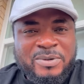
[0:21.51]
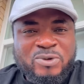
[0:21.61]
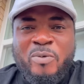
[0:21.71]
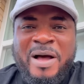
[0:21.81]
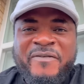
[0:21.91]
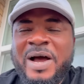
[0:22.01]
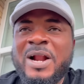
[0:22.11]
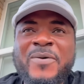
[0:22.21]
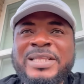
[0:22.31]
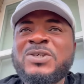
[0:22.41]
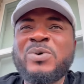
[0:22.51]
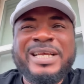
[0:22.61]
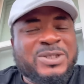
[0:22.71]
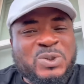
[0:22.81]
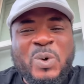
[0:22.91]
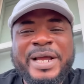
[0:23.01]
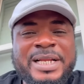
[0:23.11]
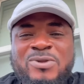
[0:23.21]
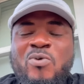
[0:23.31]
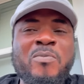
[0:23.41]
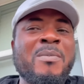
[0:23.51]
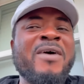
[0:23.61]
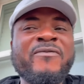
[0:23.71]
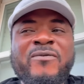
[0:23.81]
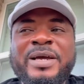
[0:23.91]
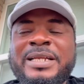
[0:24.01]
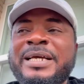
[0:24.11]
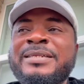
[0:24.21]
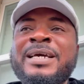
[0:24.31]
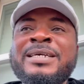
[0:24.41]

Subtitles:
Toba faraon, ti o de so any to pa fun eden.